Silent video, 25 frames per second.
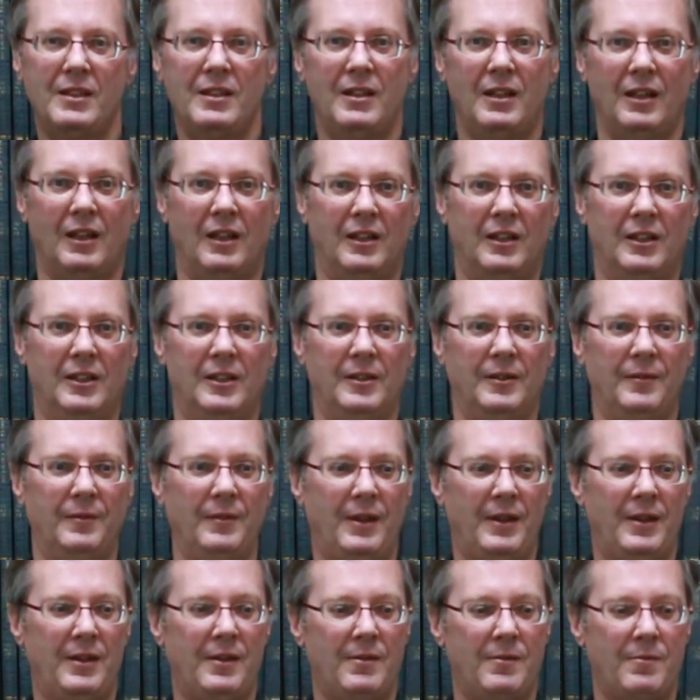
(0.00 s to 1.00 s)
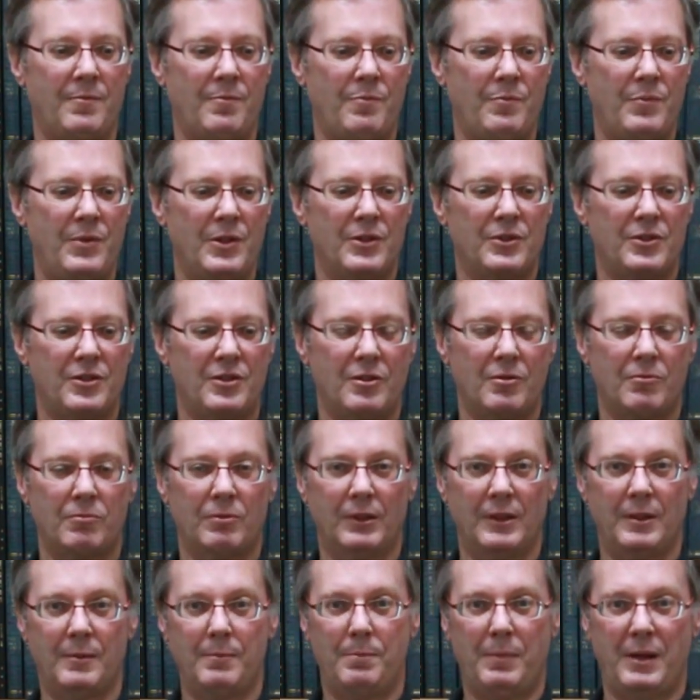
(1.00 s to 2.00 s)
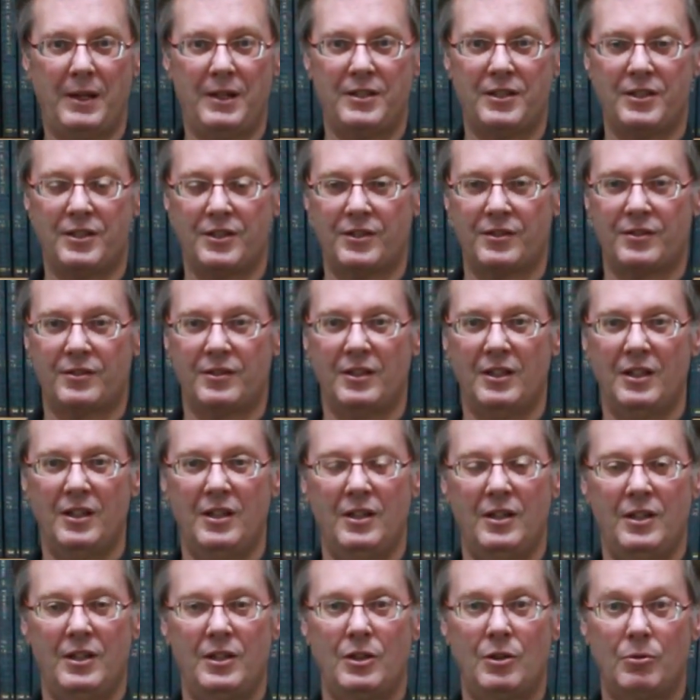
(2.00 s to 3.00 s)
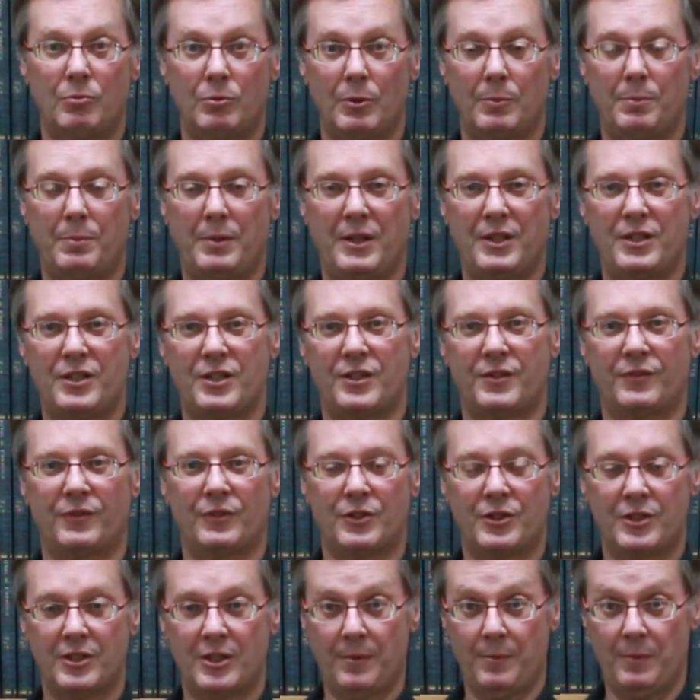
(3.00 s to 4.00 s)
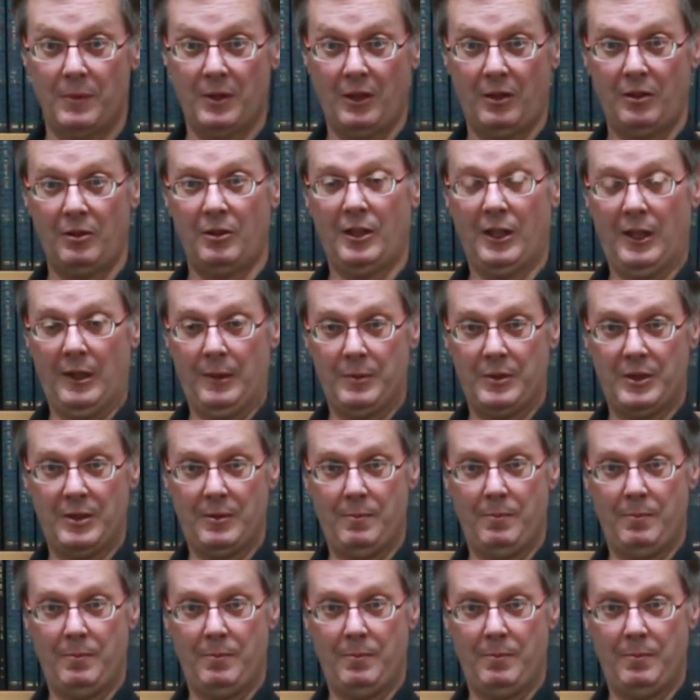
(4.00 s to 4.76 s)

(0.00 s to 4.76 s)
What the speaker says: And there's no really basis no real basis for some of the claims it